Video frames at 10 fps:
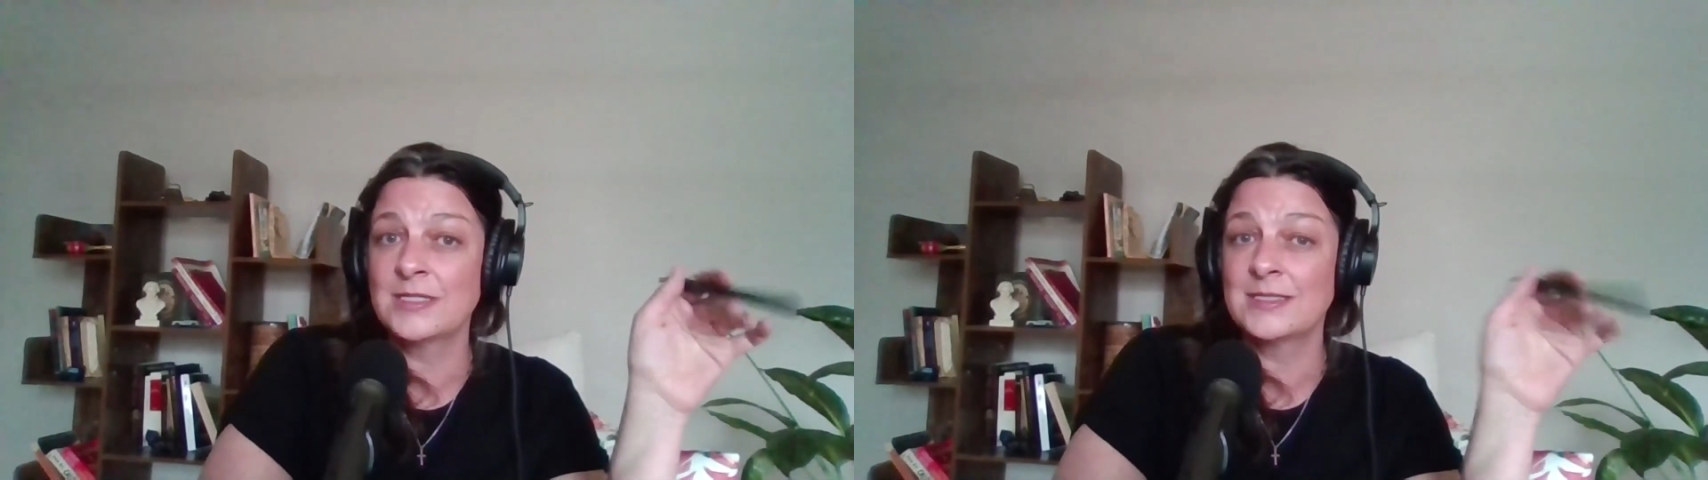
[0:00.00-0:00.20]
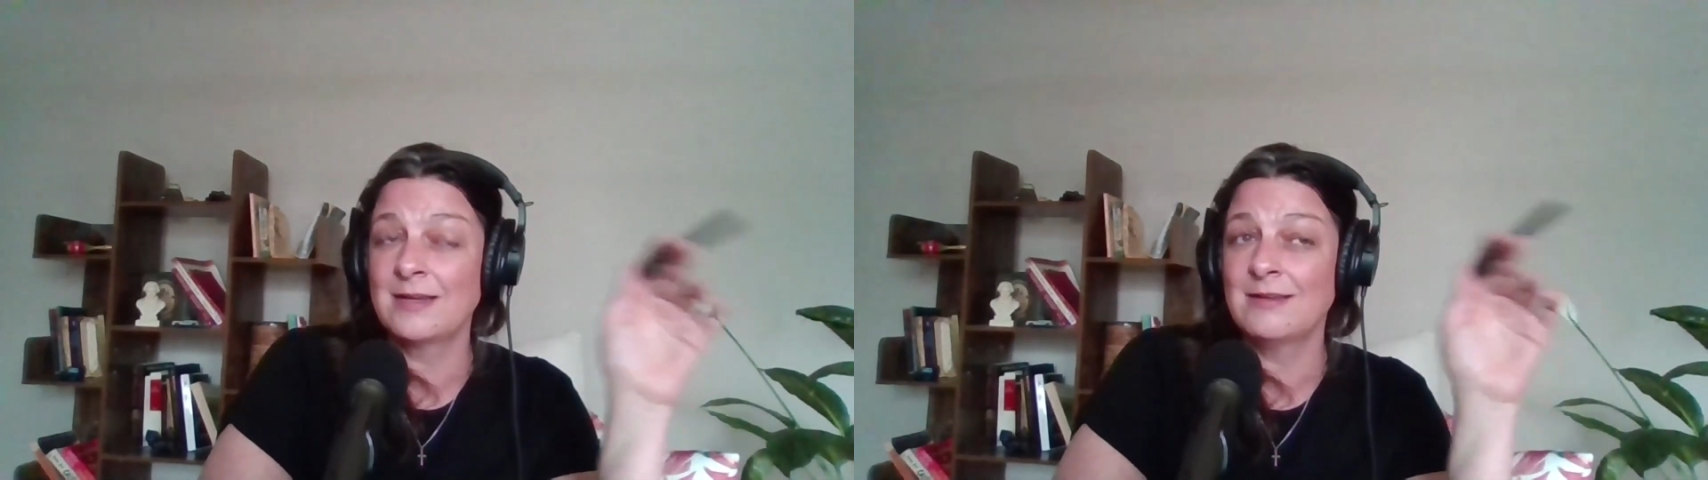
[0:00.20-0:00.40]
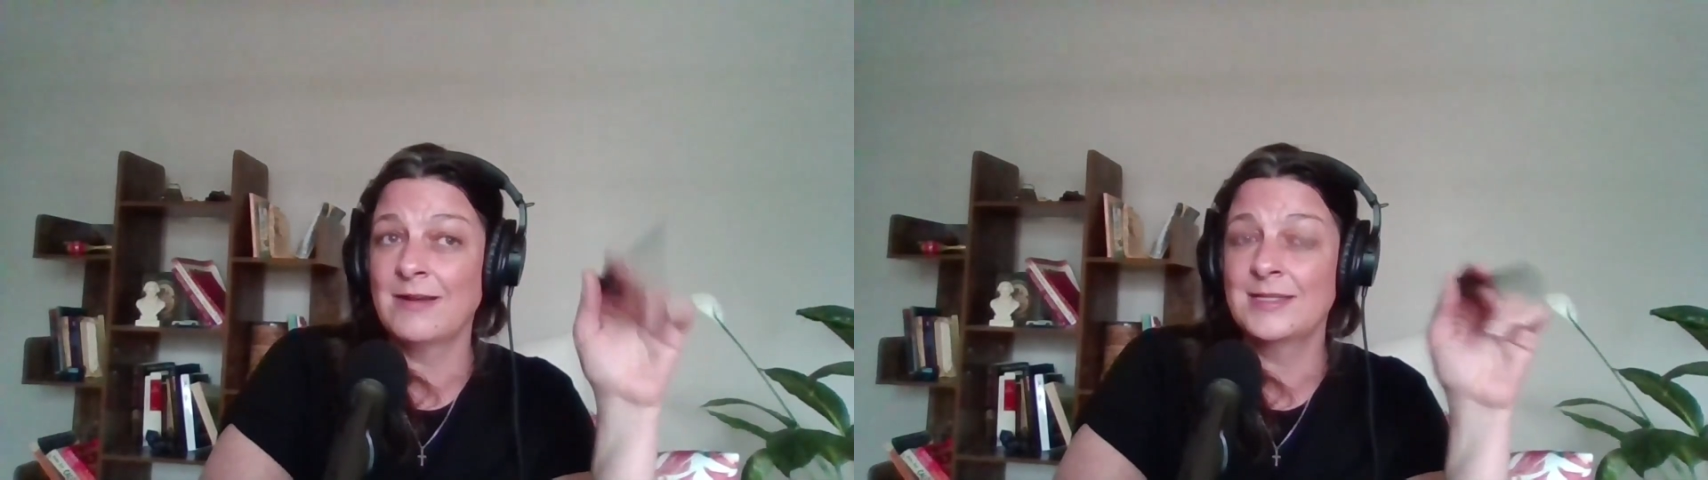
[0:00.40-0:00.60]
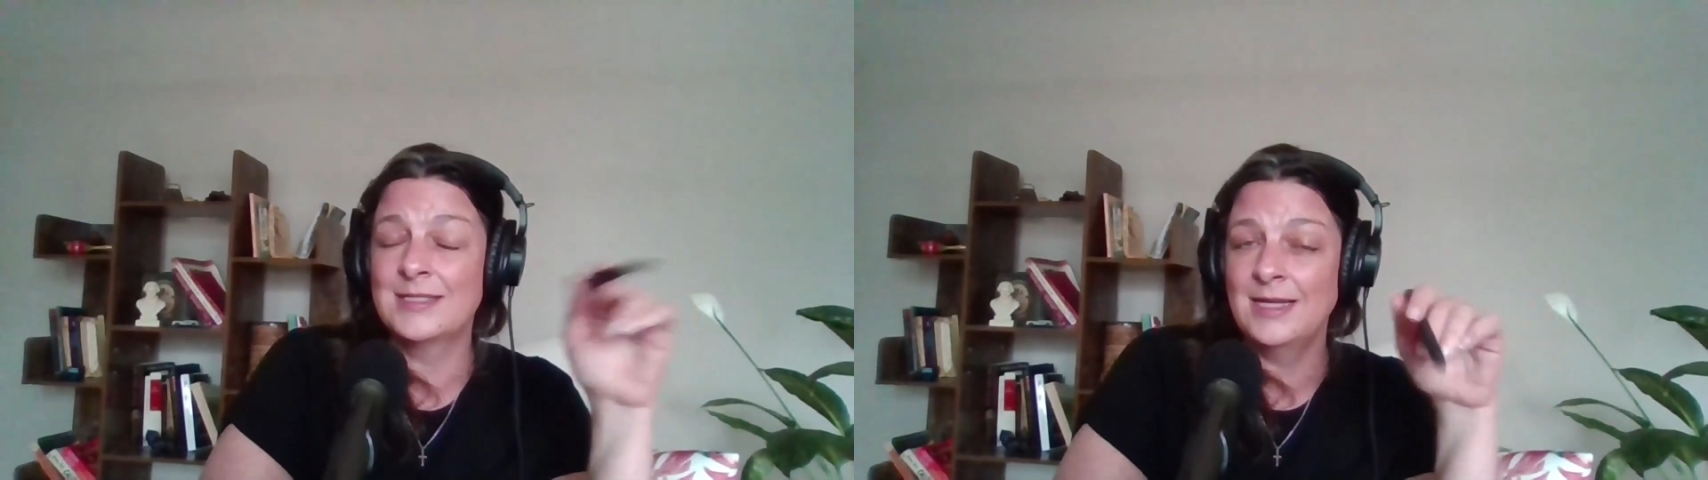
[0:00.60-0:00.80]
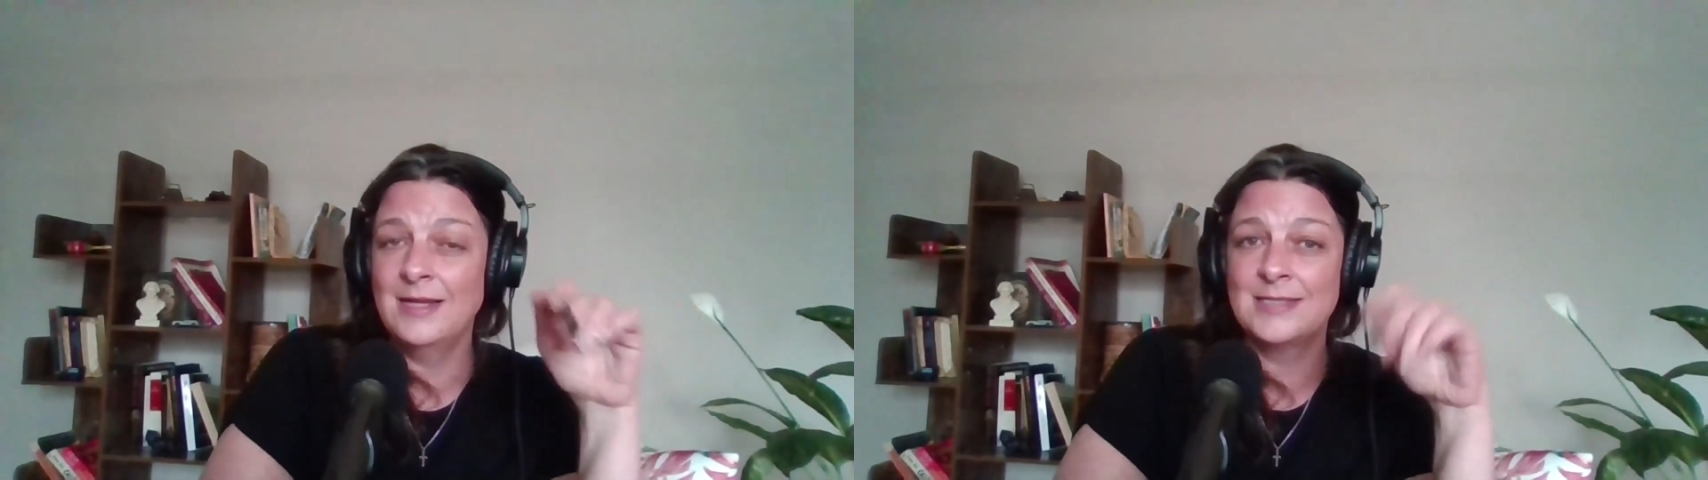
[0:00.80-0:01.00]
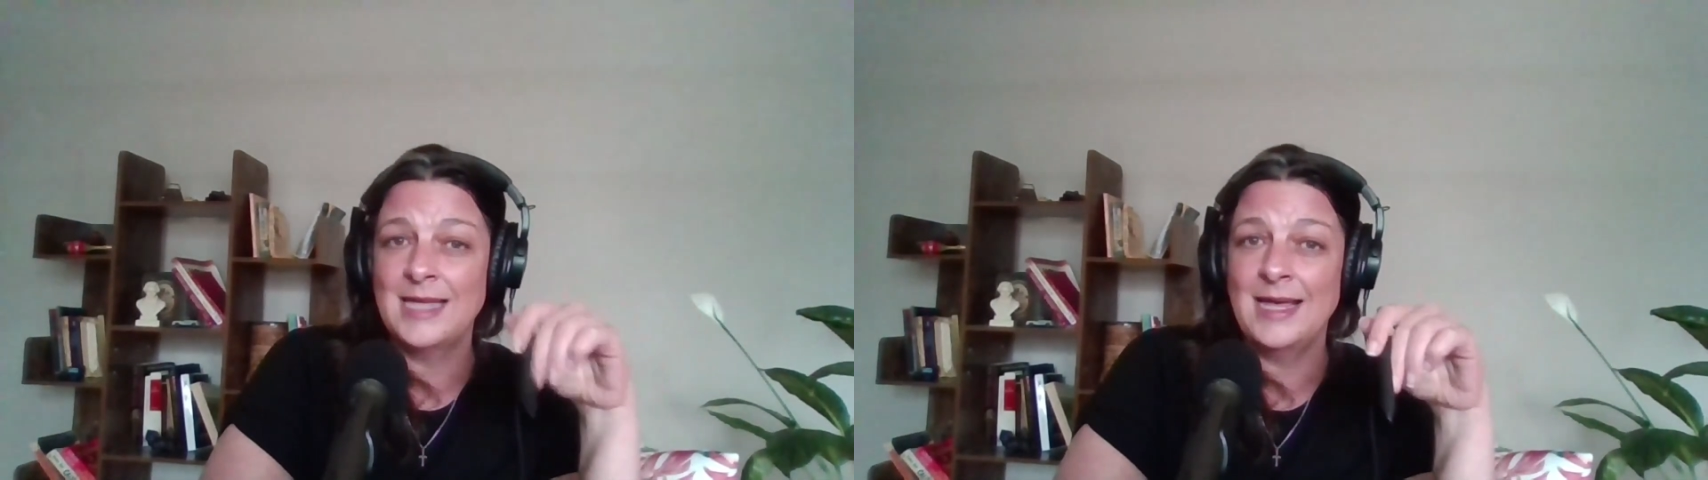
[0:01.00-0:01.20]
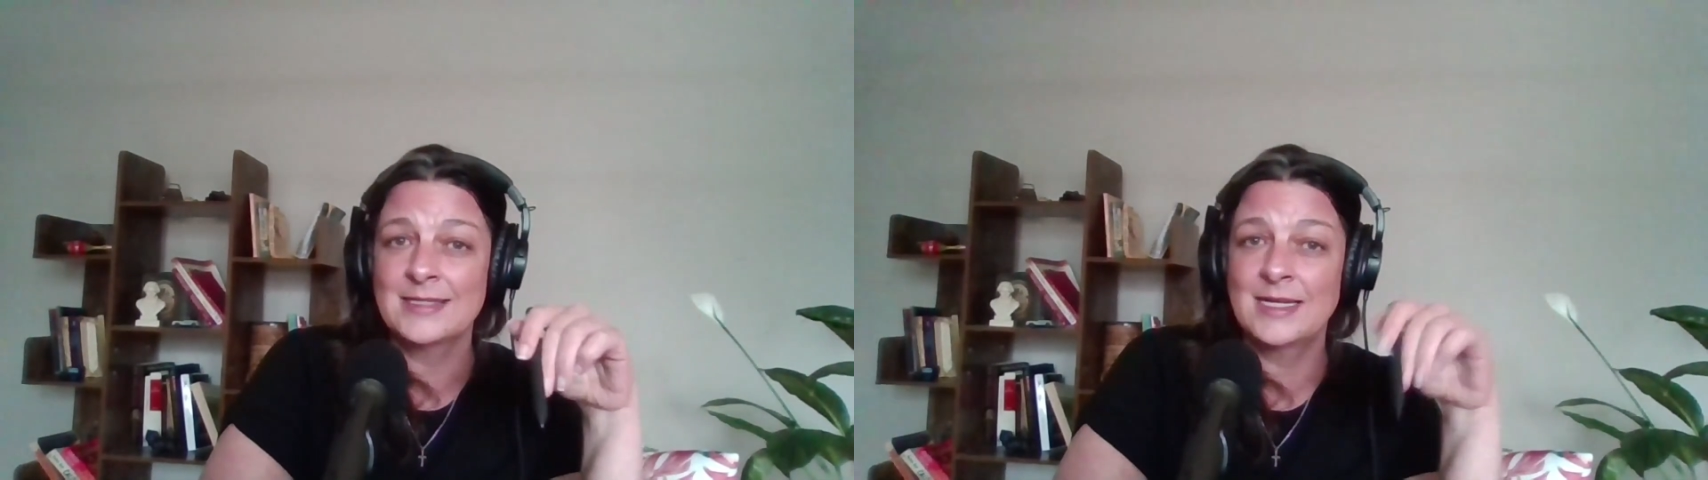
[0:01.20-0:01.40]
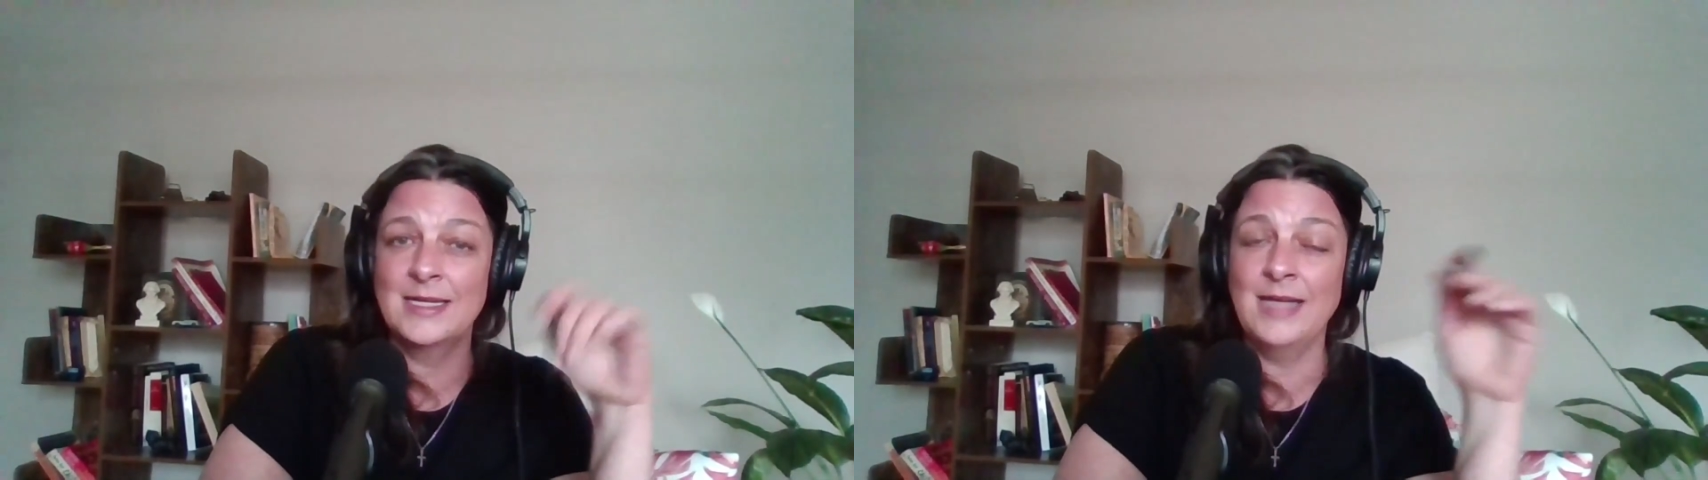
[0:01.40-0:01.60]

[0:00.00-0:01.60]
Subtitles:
that your ICA is asking,